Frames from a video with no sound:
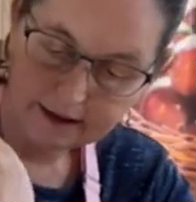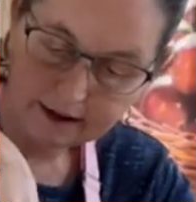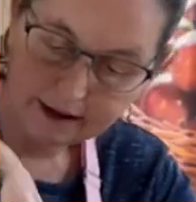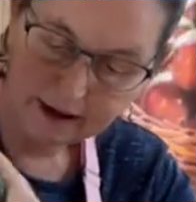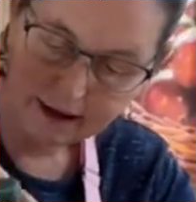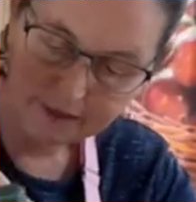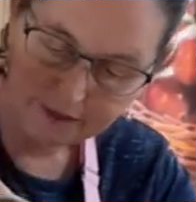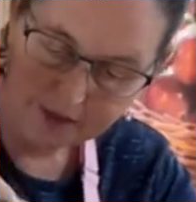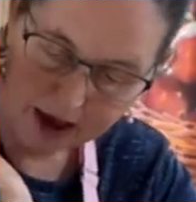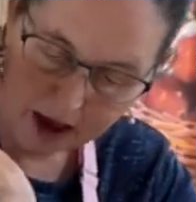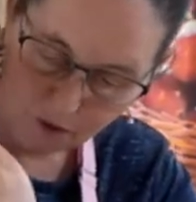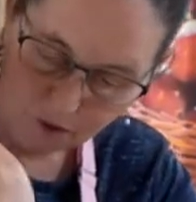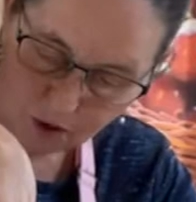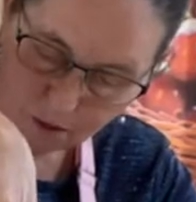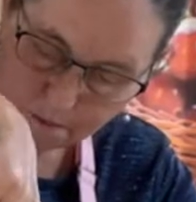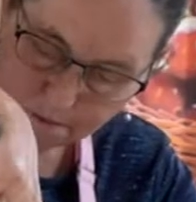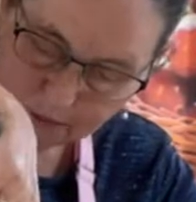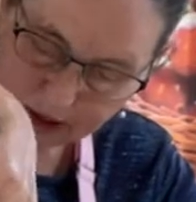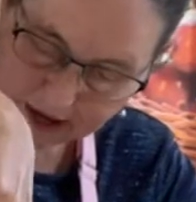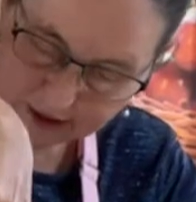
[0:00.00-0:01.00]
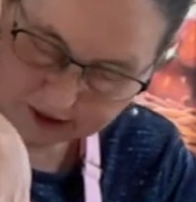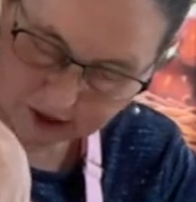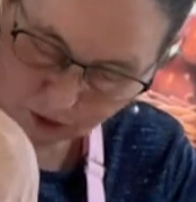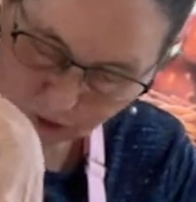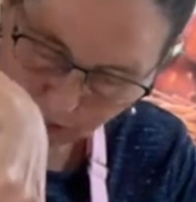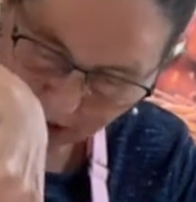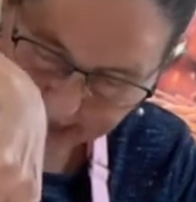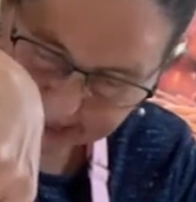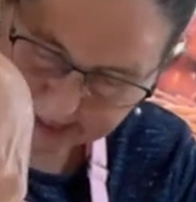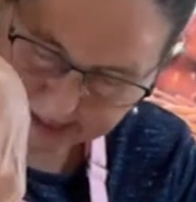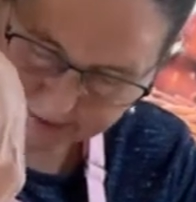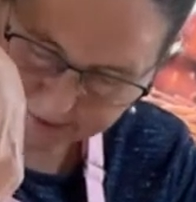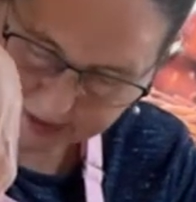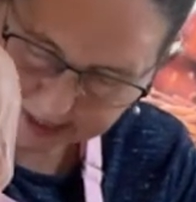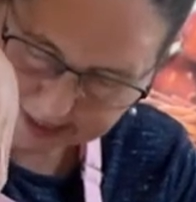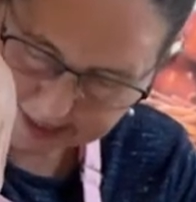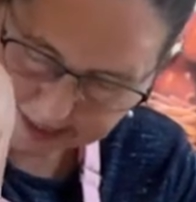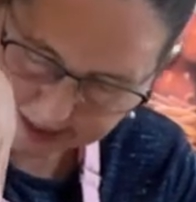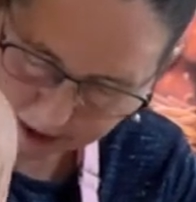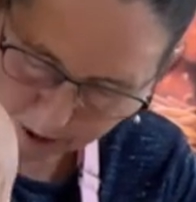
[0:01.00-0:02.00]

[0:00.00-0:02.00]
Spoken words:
and that will melt the rest of these little